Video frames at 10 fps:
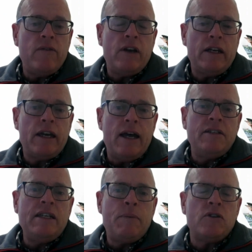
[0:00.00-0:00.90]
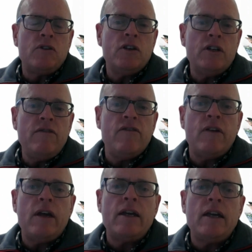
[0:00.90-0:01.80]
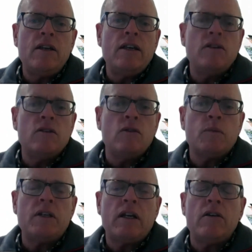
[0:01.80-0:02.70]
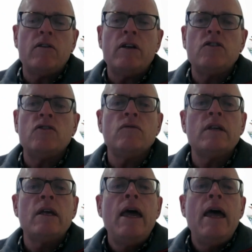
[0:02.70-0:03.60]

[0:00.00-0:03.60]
if you like, a deeper dive into those particular issues.